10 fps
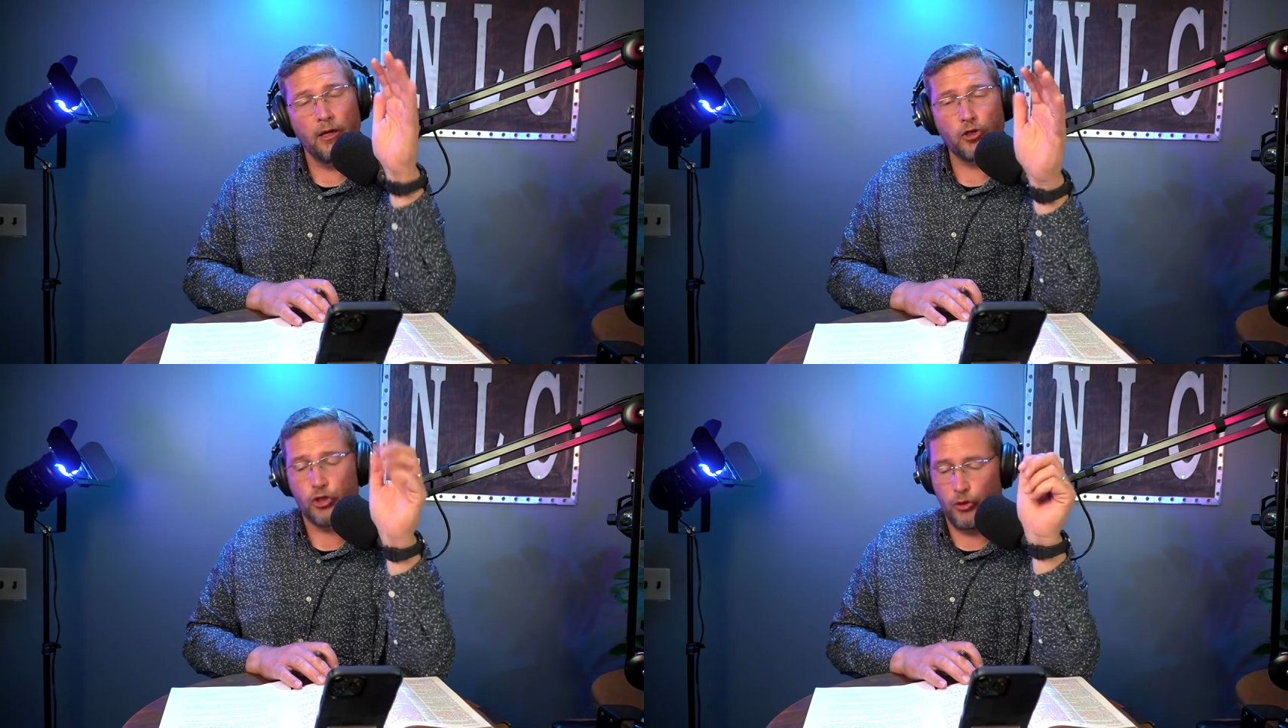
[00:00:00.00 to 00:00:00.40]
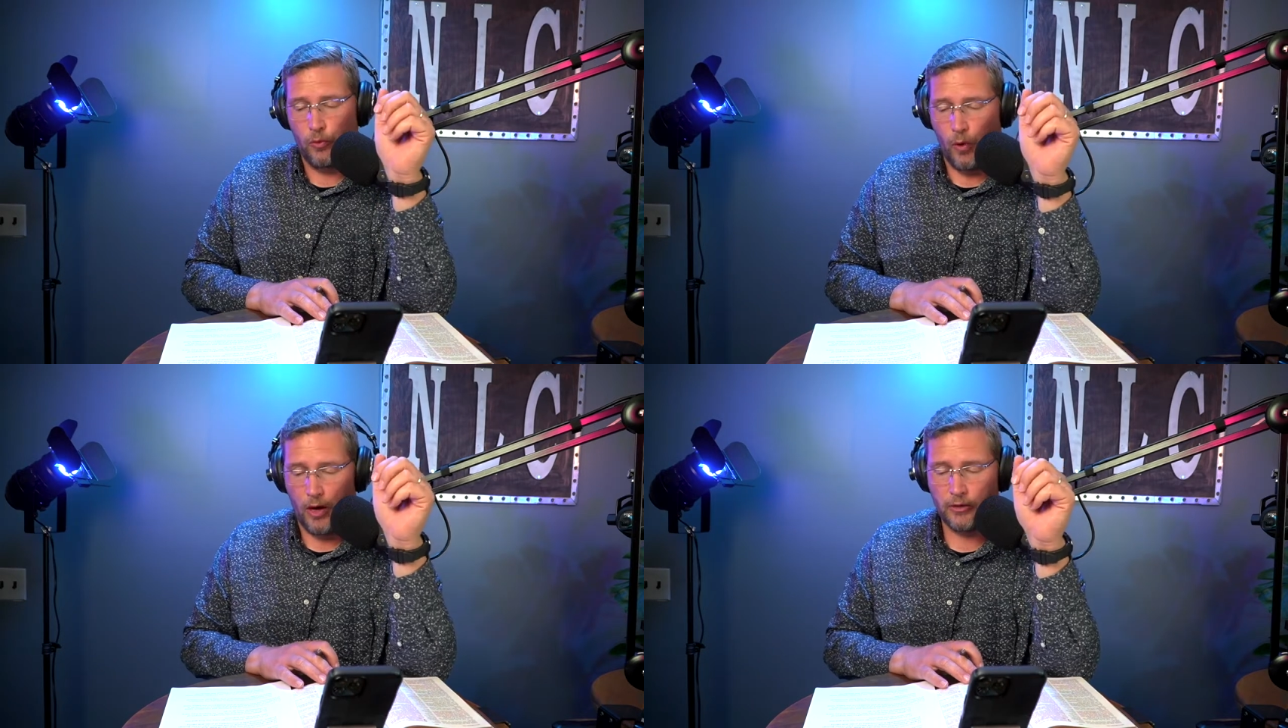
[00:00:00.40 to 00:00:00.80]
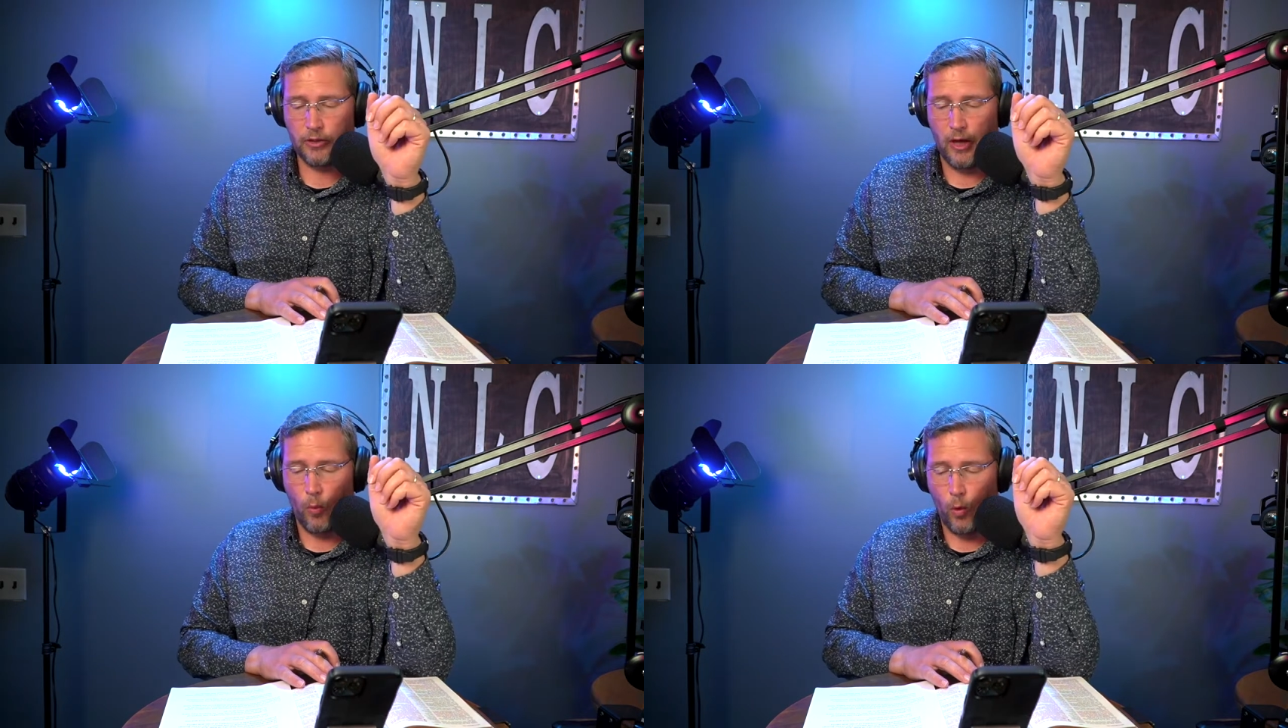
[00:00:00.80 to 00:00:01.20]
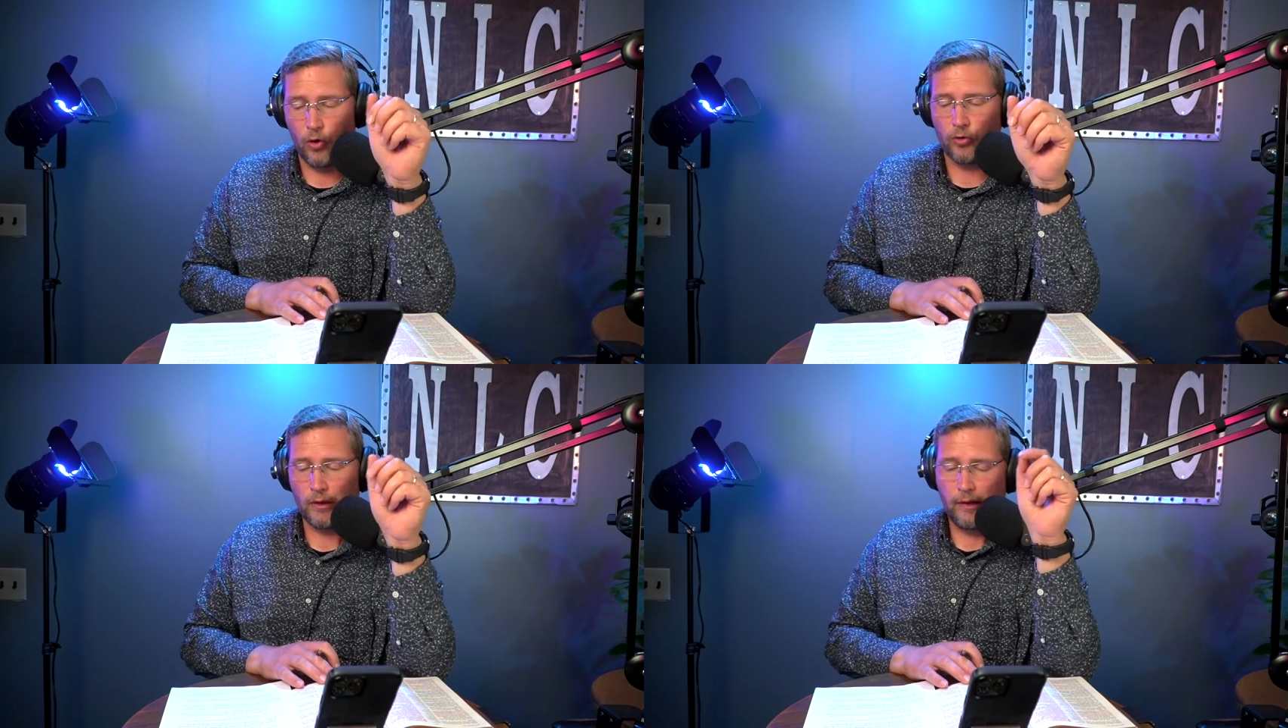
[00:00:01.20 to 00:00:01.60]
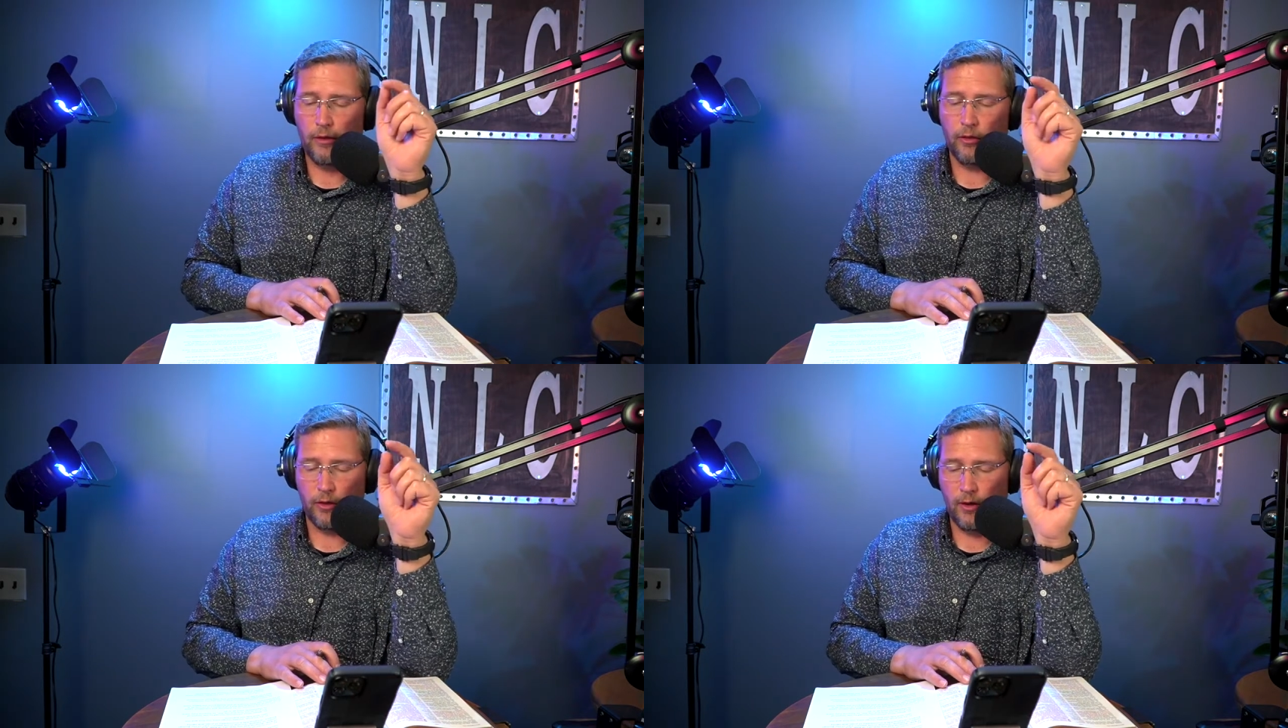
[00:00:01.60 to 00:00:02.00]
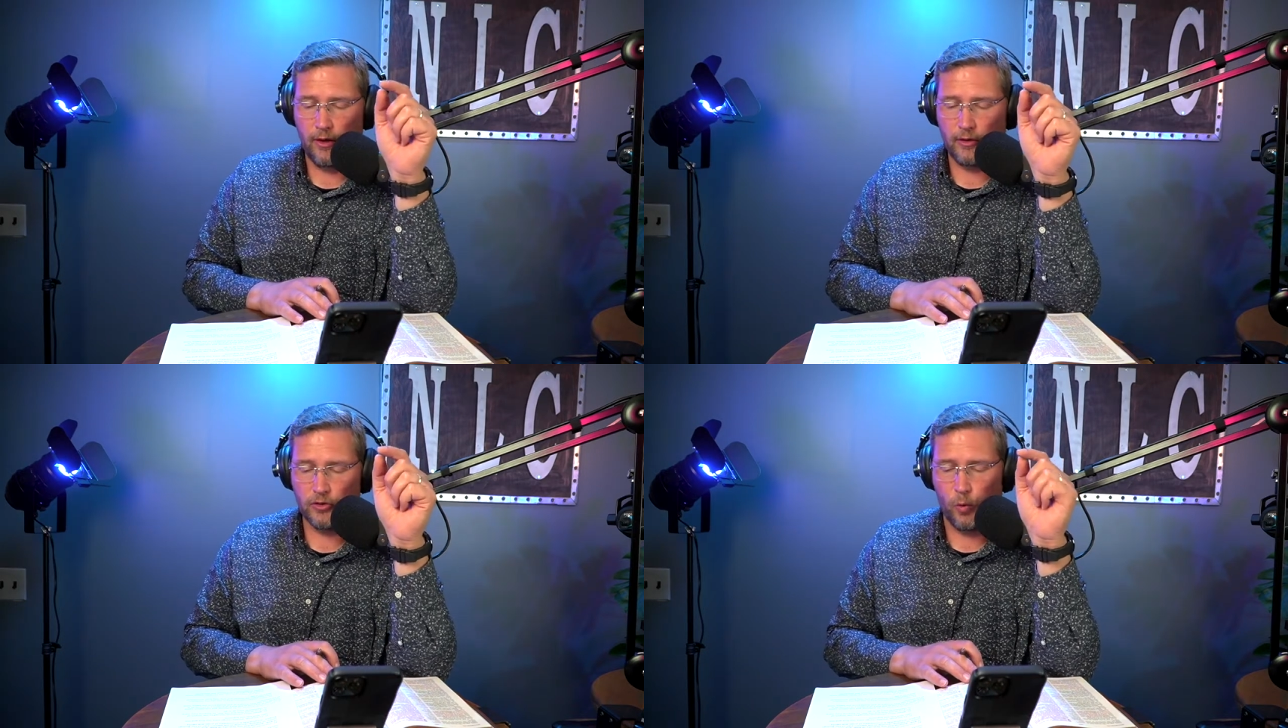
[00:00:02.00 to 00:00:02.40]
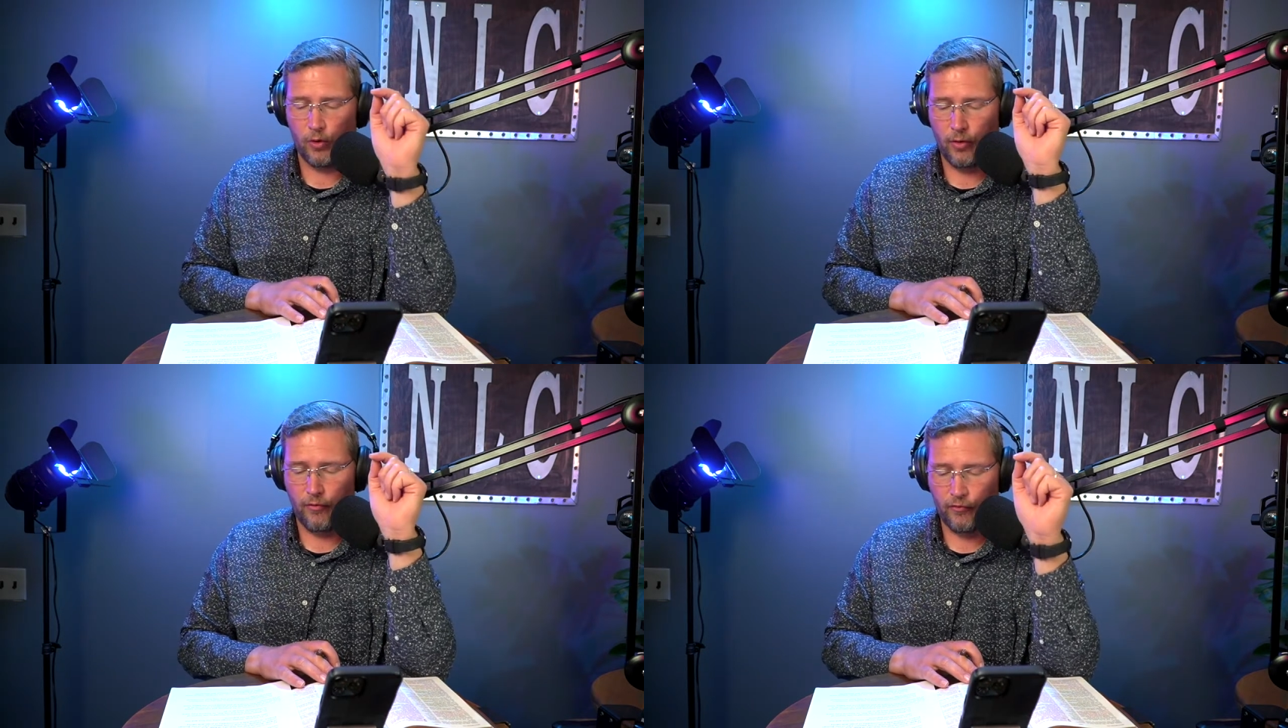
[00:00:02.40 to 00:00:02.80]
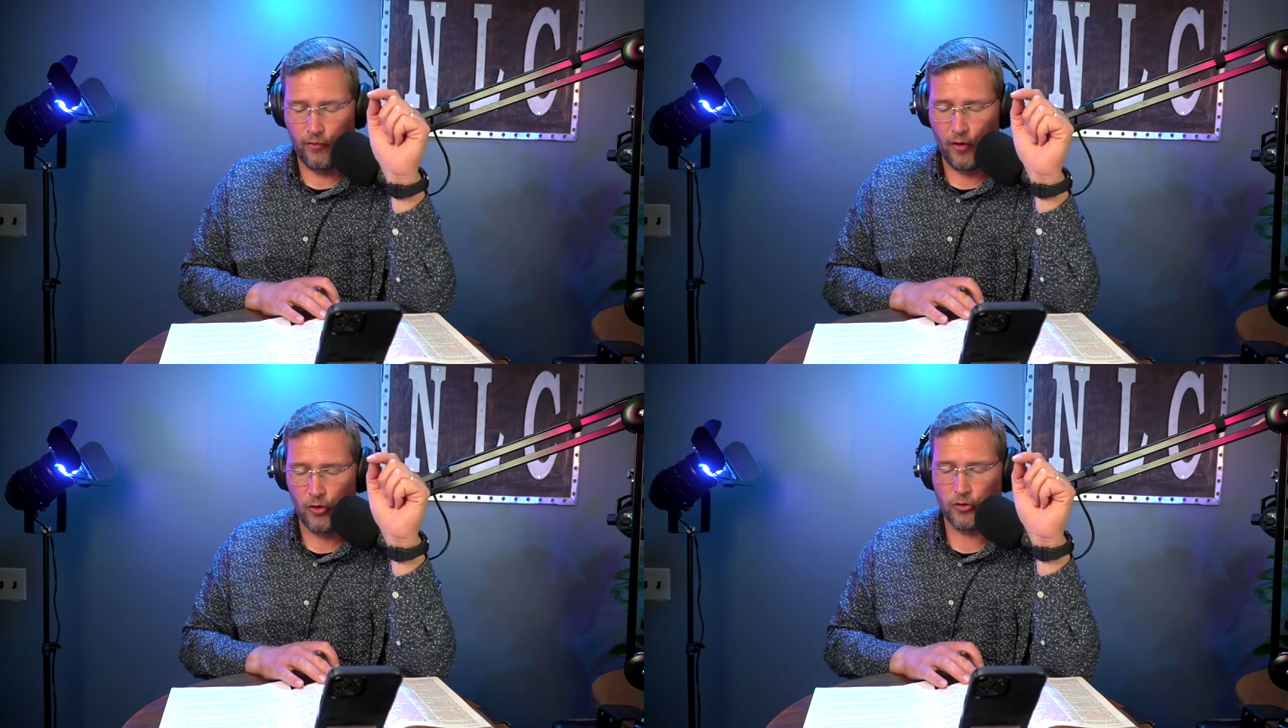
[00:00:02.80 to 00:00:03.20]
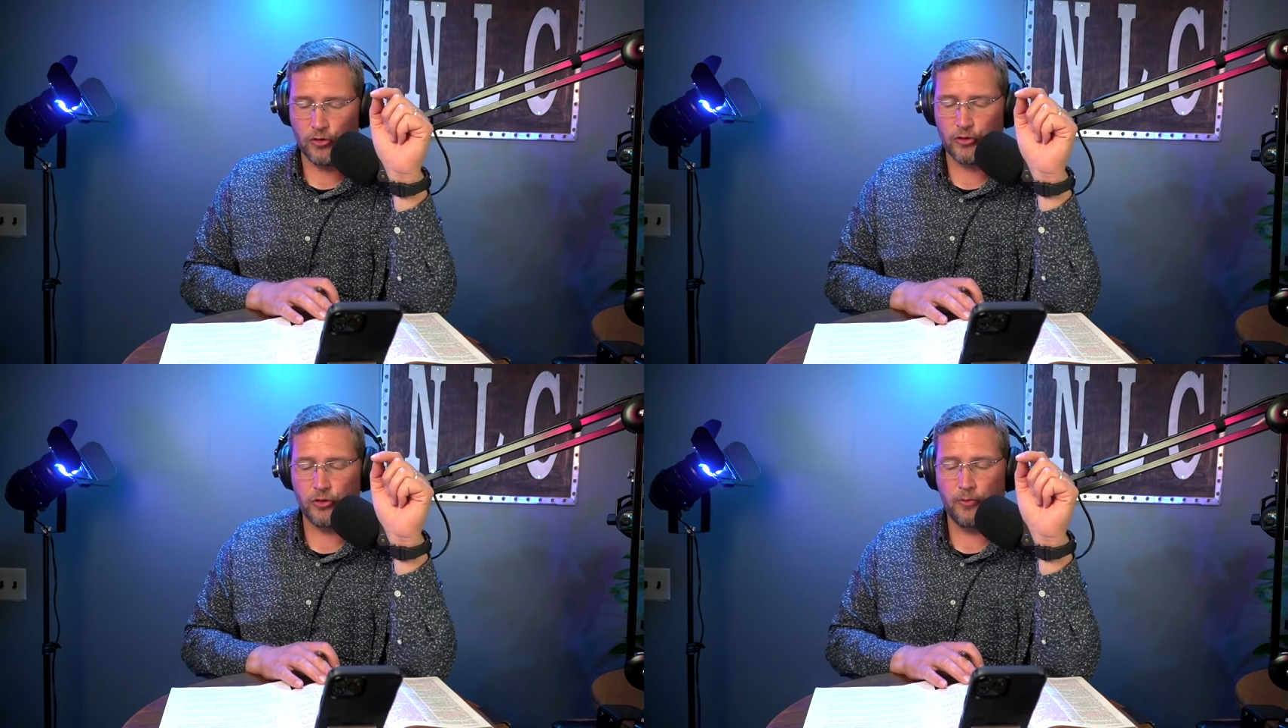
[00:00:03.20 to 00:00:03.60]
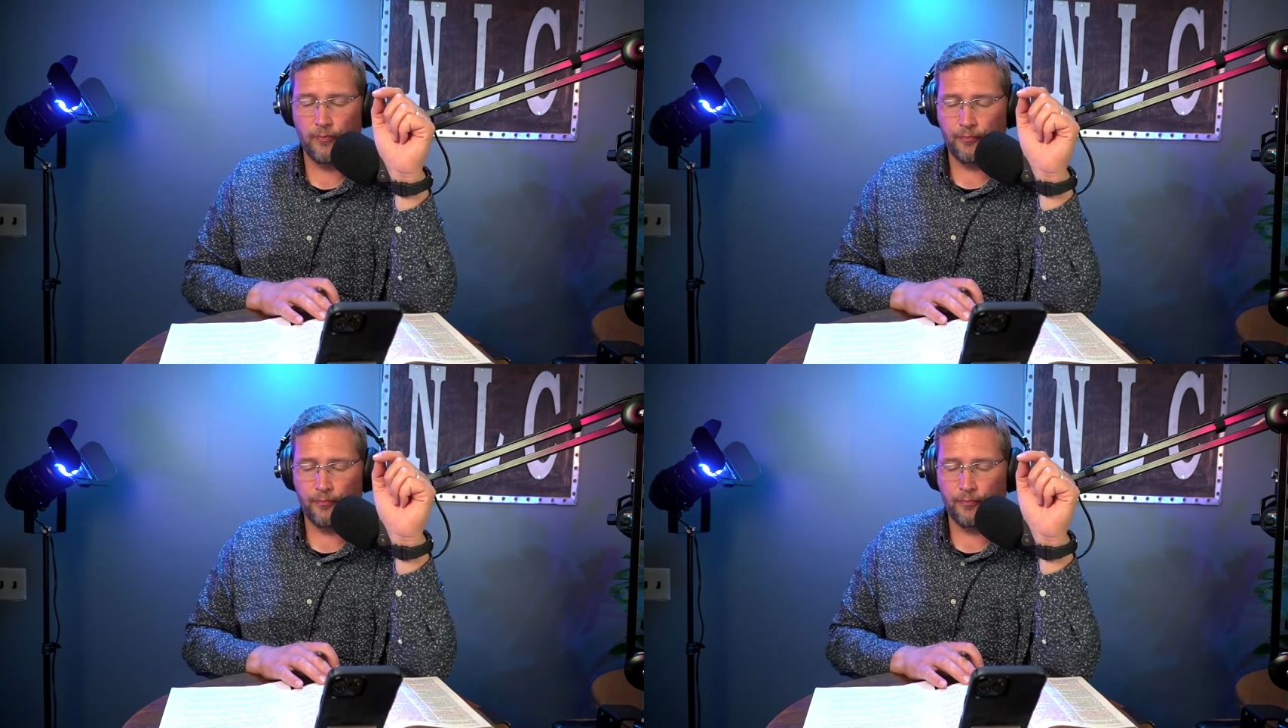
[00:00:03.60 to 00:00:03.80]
issue was that worldly things were the first